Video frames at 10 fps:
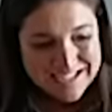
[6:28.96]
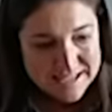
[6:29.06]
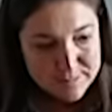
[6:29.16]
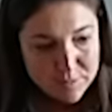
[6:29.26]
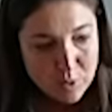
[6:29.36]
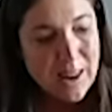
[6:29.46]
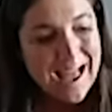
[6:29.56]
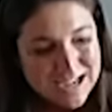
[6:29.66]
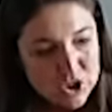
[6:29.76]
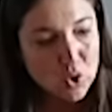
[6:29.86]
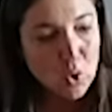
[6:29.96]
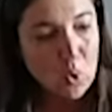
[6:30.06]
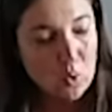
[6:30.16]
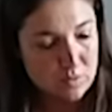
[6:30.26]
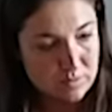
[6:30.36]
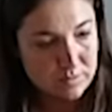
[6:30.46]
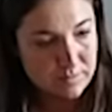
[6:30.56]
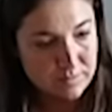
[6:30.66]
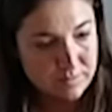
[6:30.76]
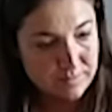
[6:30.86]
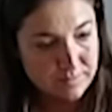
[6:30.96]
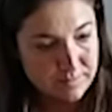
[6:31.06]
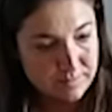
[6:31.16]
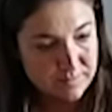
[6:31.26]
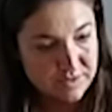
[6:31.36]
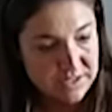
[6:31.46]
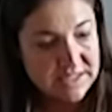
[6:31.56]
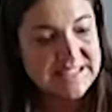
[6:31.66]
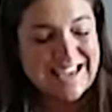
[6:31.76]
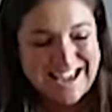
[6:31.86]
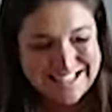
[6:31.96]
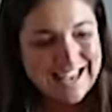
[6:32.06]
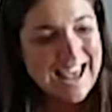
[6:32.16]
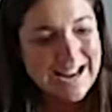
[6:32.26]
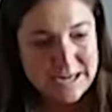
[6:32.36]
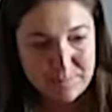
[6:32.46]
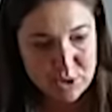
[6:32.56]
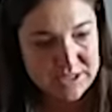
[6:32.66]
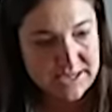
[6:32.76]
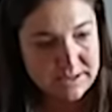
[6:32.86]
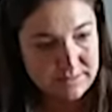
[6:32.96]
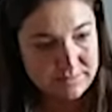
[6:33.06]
acceptable at all to hit anybody.